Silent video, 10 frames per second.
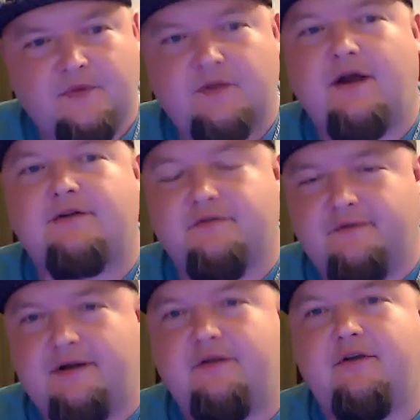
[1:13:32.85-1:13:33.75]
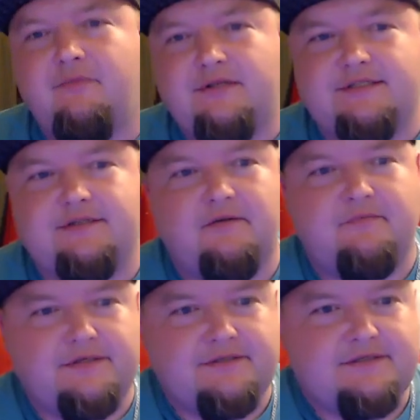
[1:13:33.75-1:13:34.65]
Dr. fucking Krimmy's is still in
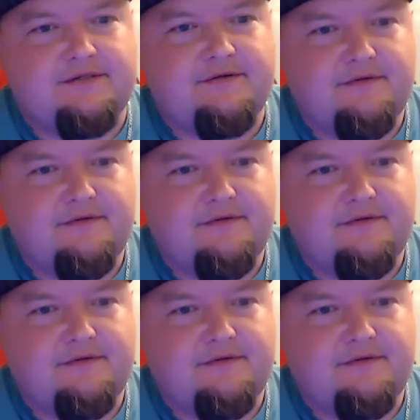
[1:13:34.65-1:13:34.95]
business.